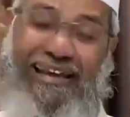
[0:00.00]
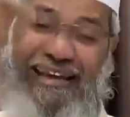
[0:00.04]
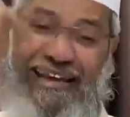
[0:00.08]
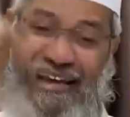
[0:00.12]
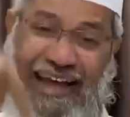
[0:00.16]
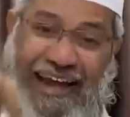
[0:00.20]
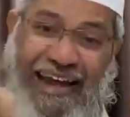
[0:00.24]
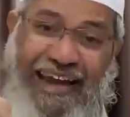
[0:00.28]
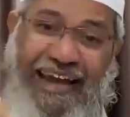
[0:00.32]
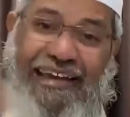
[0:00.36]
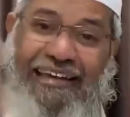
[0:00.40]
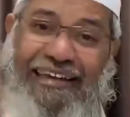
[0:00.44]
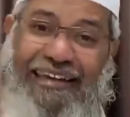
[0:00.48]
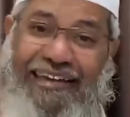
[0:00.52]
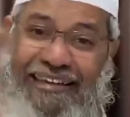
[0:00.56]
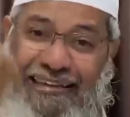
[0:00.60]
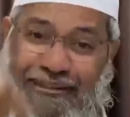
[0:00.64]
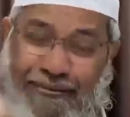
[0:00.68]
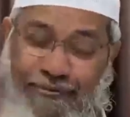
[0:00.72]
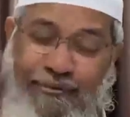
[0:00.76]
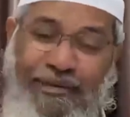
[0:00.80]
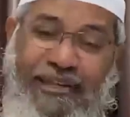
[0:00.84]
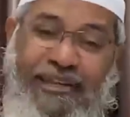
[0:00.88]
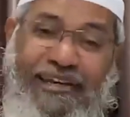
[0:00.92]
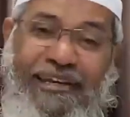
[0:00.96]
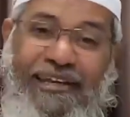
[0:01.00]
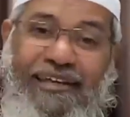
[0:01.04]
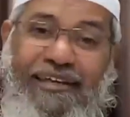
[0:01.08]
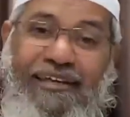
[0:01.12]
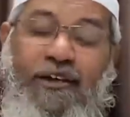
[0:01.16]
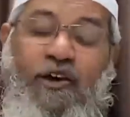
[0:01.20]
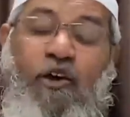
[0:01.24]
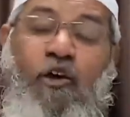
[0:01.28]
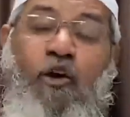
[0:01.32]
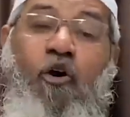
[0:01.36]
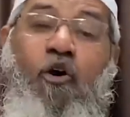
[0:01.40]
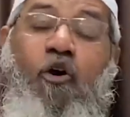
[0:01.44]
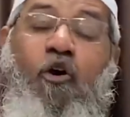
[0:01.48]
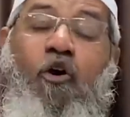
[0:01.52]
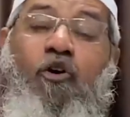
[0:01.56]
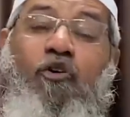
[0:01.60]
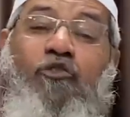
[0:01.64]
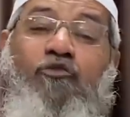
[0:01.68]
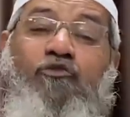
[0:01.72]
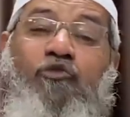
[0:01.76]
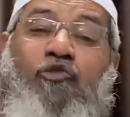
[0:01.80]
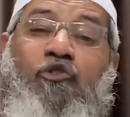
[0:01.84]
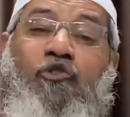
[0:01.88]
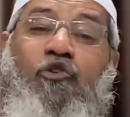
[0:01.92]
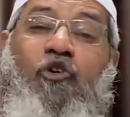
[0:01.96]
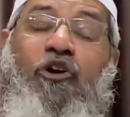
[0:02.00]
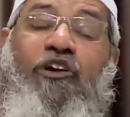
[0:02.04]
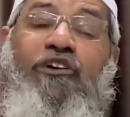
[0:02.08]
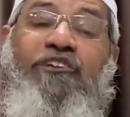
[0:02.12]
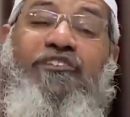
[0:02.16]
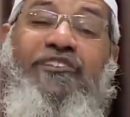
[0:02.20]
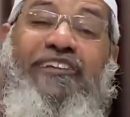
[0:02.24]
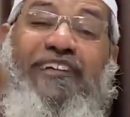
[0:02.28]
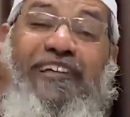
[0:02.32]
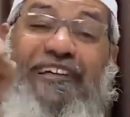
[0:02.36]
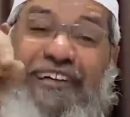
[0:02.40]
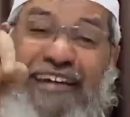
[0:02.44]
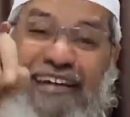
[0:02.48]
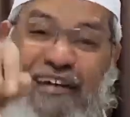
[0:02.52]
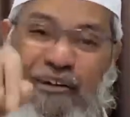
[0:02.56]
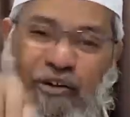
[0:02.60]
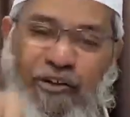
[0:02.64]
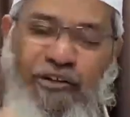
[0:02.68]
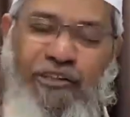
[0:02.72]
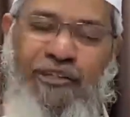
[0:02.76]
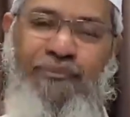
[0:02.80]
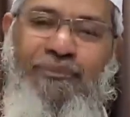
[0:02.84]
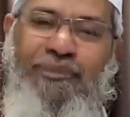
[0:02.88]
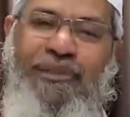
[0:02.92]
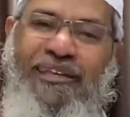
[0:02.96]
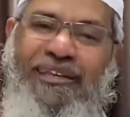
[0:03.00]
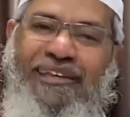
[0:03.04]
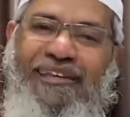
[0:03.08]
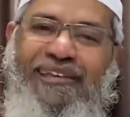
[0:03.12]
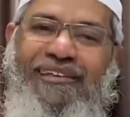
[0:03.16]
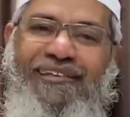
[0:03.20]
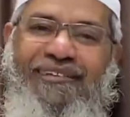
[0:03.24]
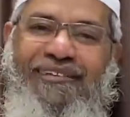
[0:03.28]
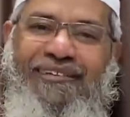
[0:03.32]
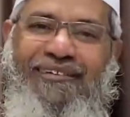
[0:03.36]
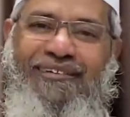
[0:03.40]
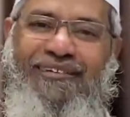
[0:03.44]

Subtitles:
recollecting the meaning, also concentrate on the meaning.